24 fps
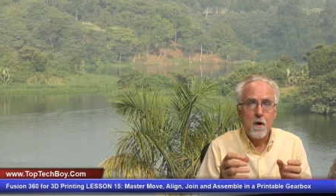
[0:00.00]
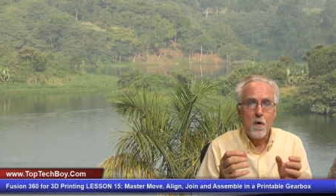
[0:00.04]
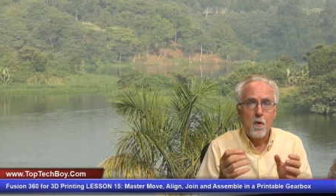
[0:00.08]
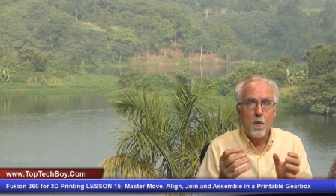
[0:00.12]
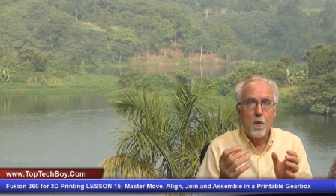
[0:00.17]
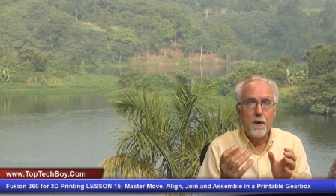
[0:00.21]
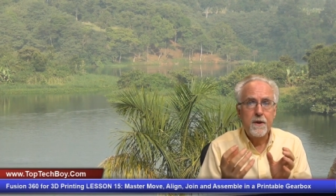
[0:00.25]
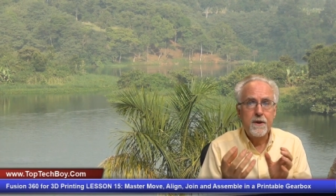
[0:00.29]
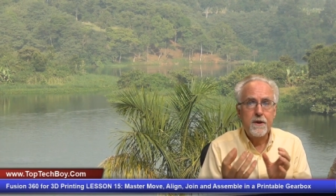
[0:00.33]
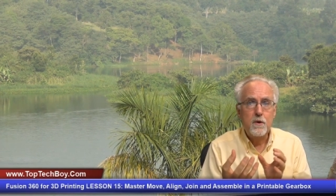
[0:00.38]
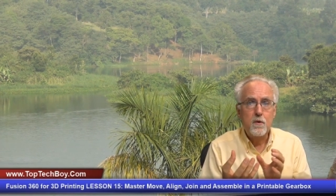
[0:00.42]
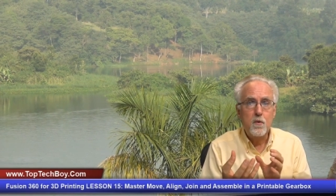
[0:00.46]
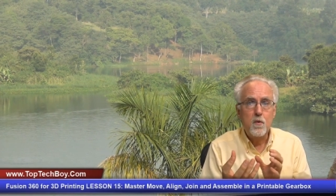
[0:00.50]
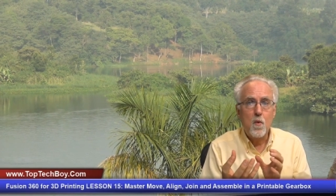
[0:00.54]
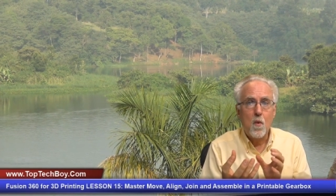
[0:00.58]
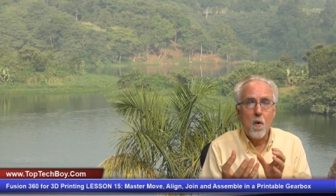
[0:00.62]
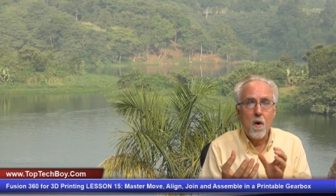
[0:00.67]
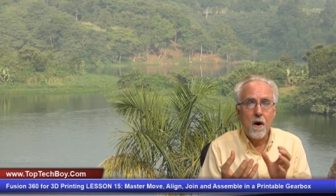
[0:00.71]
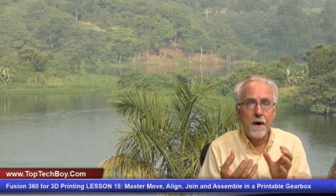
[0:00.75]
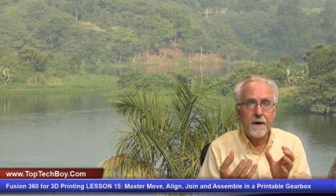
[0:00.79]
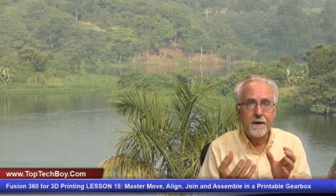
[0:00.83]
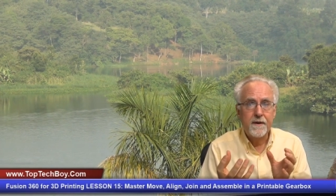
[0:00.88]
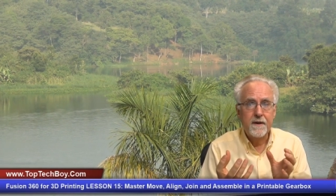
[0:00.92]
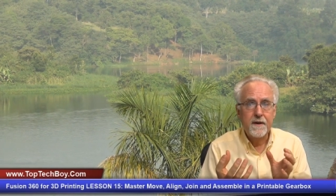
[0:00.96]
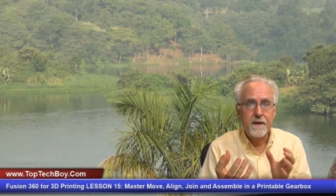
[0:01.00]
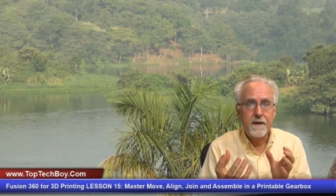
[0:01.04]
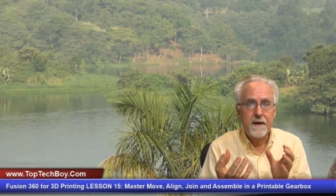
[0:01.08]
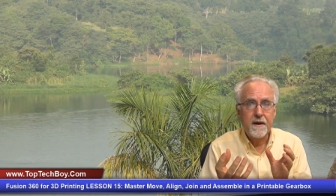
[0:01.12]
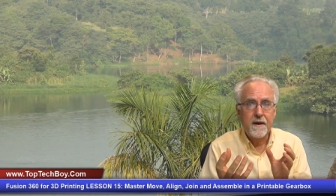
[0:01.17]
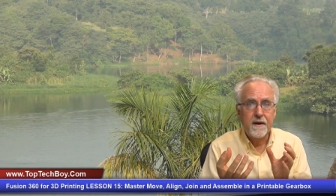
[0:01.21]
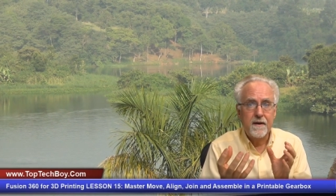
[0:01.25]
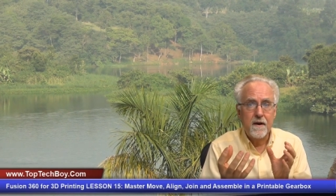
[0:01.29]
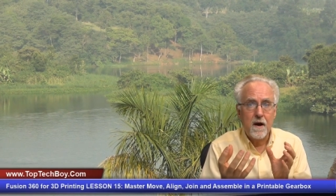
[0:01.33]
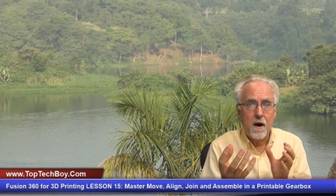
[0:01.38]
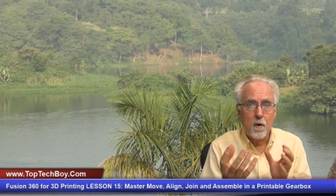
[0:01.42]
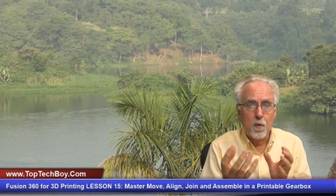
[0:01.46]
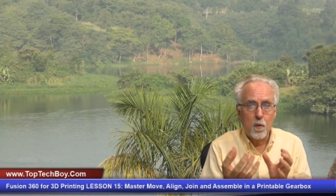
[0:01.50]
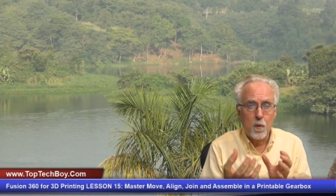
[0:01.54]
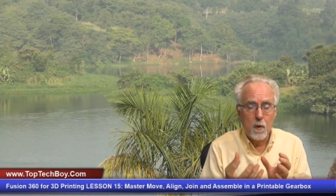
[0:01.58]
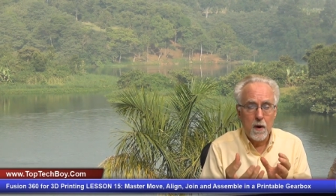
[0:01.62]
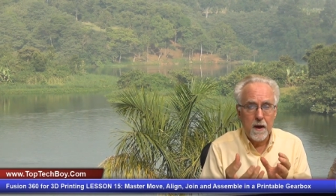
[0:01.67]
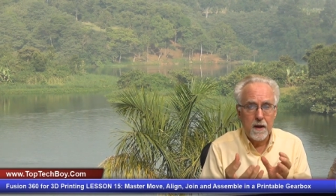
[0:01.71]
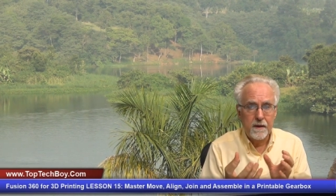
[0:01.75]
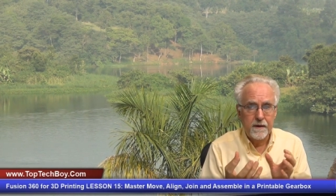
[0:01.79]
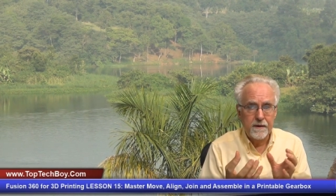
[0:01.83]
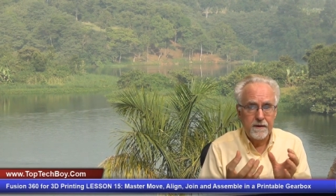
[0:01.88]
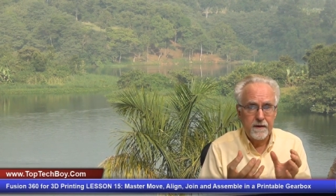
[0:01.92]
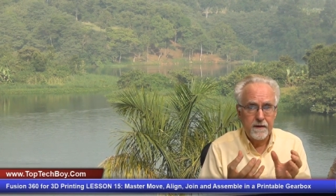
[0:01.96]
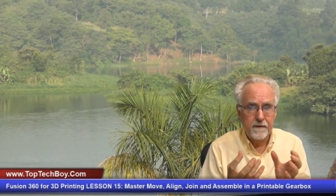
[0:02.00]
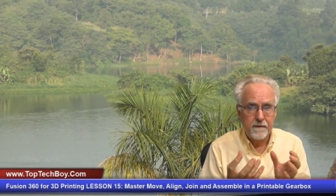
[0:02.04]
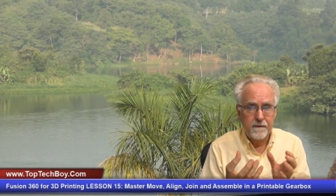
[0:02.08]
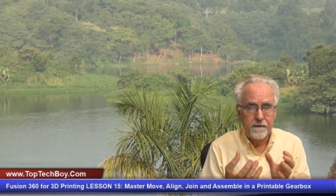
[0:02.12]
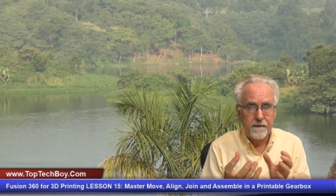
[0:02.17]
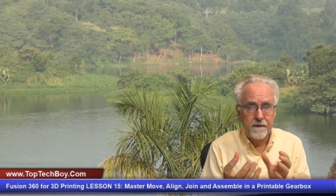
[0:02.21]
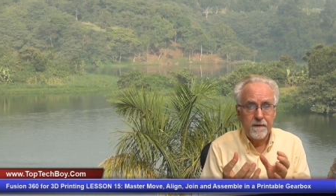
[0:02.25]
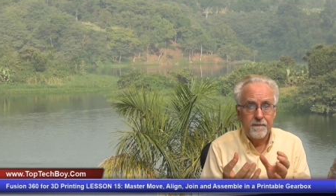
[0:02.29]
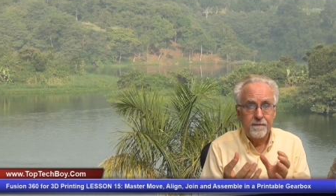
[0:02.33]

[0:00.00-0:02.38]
When you want to get a relative